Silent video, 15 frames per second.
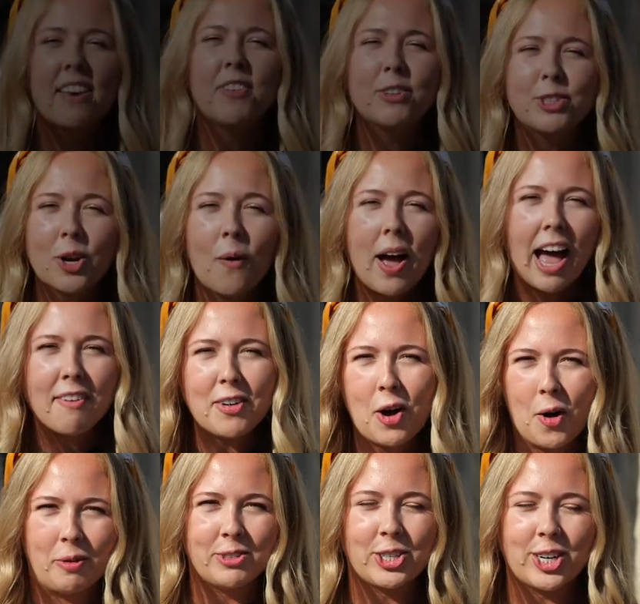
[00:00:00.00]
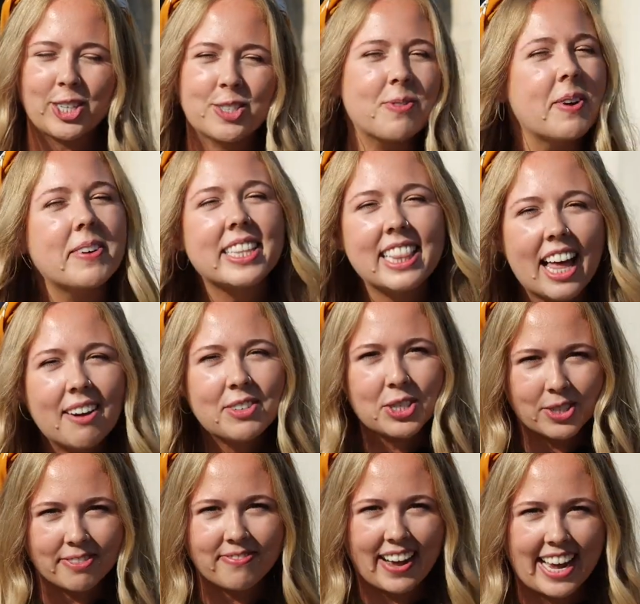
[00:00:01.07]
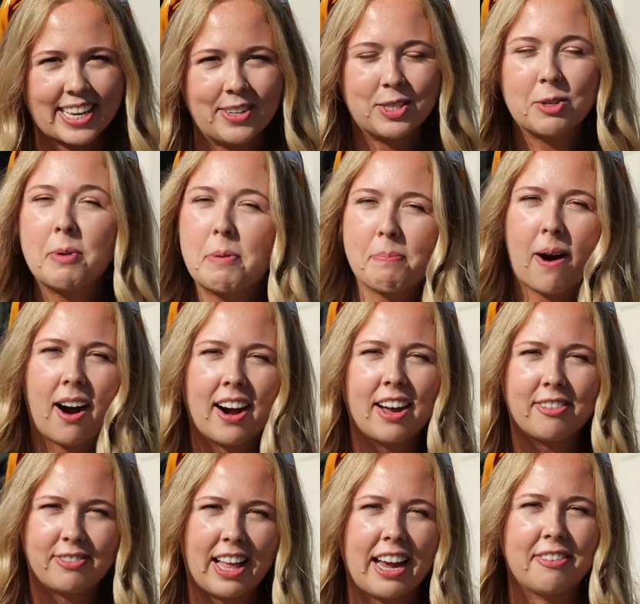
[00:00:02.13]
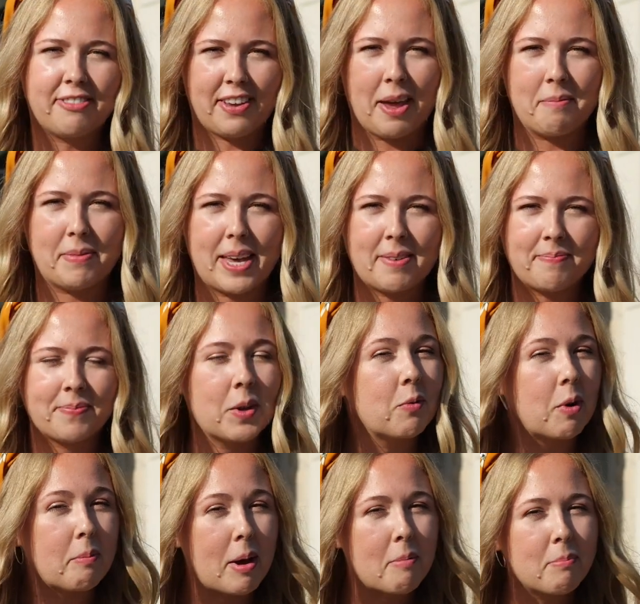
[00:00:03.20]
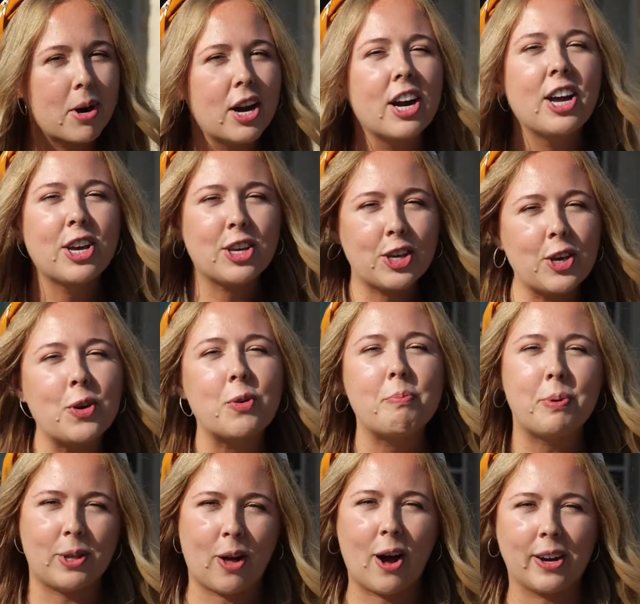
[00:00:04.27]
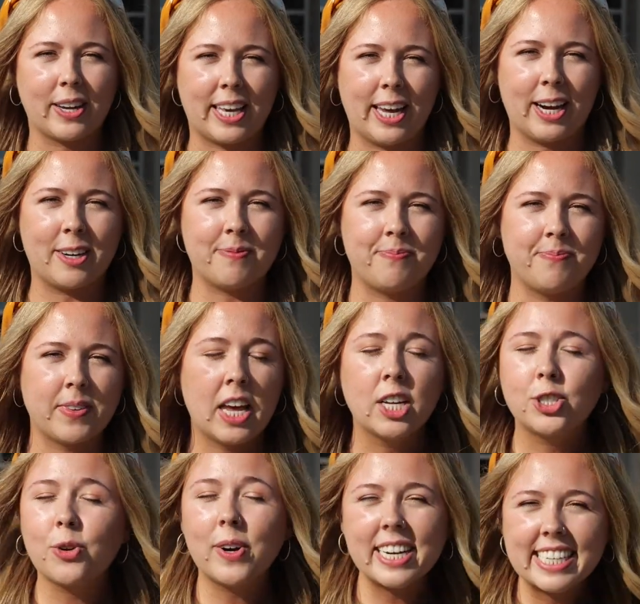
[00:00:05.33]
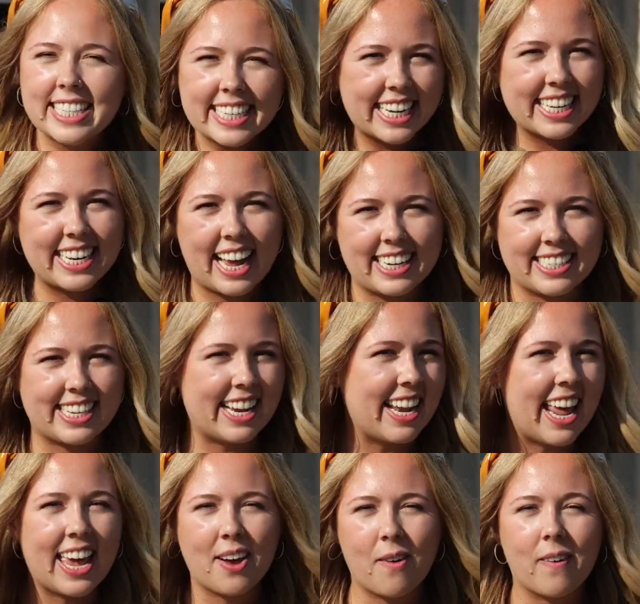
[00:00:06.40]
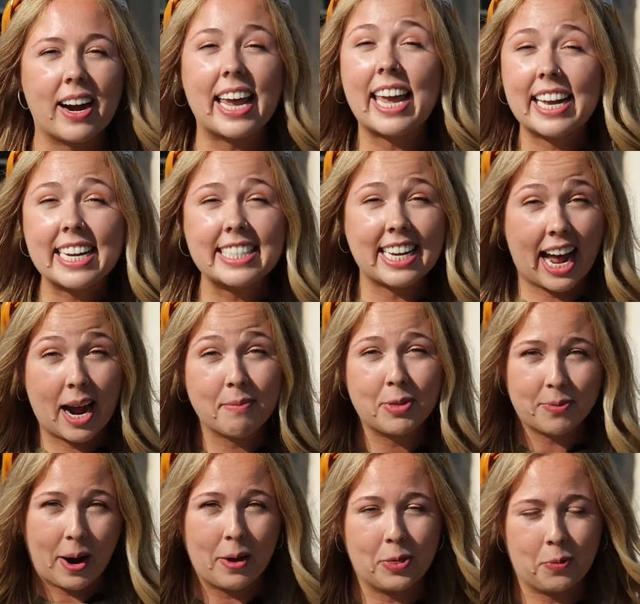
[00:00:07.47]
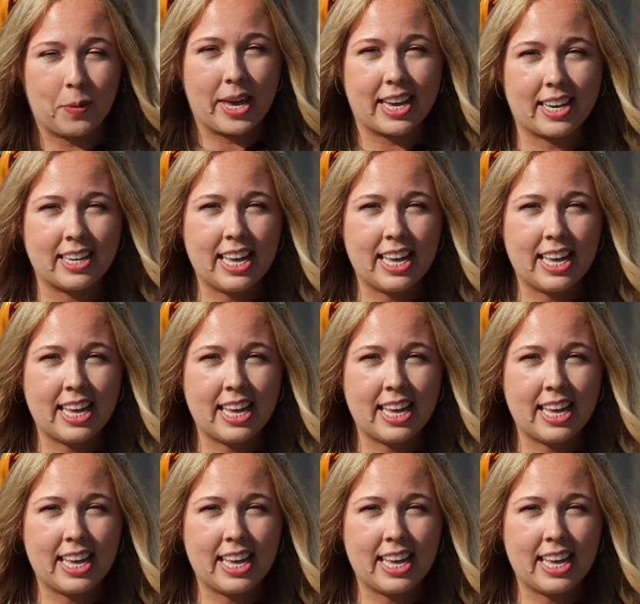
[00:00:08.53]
If you don't have a home church, we would love to invite you to be part of Life Family. Remember, you belong here. Join us again next Sunday or anytime throughout the week.